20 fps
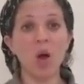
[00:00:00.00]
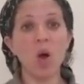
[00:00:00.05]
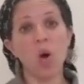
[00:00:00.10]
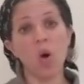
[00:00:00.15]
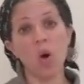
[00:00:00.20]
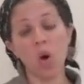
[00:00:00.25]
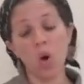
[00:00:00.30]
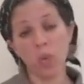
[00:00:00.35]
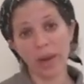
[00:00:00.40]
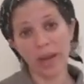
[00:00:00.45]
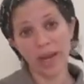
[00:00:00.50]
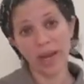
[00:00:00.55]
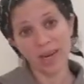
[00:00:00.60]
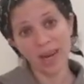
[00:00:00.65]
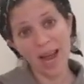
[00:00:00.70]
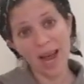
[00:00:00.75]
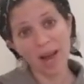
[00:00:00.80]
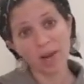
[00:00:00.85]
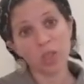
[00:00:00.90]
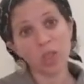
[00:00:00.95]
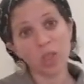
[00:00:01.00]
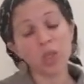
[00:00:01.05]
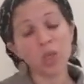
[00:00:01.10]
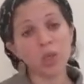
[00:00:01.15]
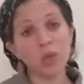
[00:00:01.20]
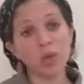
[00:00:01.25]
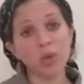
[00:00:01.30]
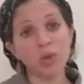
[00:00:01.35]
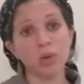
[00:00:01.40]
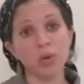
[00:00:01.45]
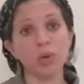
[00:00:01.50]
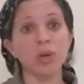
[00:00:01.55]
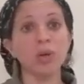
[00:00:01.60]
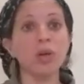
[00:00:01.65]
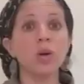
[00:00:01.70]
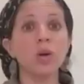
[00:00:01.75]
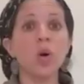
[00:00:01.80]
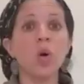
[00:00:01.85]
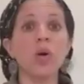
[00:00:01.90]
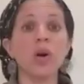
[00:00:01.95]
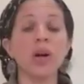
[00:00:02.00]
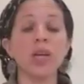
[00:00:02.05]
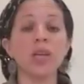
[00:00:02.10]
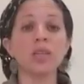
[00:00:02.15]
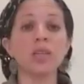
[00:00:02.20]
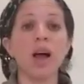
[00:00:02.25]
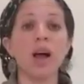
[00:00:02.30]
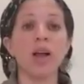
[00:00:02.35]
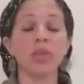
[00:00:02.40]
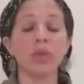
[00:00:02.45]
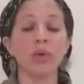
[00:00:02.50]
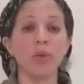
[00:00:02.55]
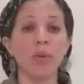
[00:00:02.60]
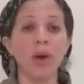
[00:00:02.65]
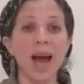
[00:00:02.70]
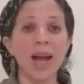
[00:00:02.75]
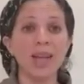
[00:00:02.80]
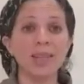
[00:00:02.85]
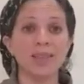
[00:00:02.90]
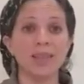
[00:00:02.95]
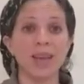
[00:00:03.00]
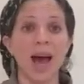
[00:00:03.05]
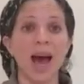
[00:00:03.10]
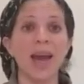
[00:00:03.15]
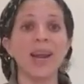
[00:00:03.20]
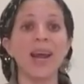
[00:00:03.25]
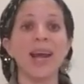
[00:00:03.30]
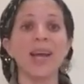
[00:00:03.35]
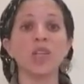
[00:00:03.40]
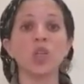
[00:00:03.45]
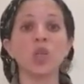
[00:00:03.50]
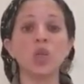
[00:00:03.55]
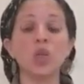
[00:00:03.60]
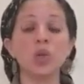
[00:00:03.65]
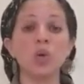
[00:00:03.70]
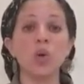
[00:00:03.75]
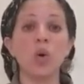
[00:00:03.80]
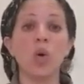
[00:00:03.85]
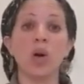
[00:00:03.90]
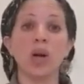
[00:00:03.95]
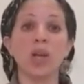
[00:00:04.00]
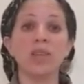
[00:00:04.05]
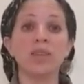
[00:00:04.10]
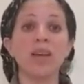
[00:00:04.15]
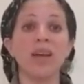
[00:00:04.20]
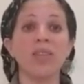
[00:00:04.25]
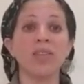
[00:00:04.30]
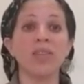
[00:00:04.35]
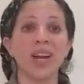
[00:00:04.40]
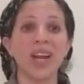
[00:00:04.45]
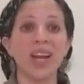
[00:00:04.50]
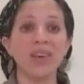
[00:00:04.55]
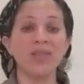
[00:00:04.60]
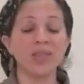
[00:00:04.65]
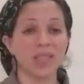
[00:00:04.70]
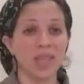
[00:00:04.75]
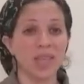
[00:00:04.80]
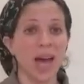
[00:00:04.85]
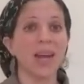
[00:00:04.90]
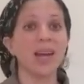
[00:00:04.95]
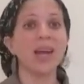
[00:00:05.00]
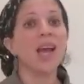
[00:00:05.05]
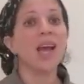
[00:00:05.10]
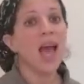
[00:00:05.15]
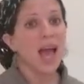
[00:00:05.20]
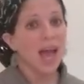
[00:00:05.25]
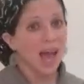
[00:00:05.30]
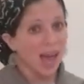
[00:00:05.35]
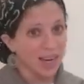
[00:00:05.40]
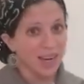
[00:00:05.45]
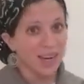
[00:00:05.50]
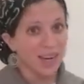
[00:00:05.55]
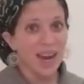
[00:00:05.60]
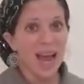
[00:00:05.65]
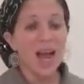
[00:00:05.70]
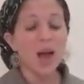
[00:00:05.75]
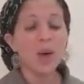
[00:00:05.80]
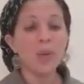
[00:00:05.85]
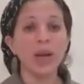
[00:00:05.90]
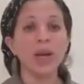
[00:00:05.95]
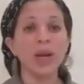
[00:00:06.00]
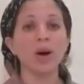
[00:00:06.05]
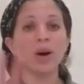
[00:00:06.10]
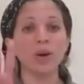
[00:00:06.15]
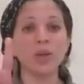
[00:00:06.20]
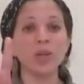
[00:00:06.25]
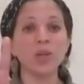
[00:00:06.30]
Or we can count 2 corners on the right side and 2 corners on the left side. And now we know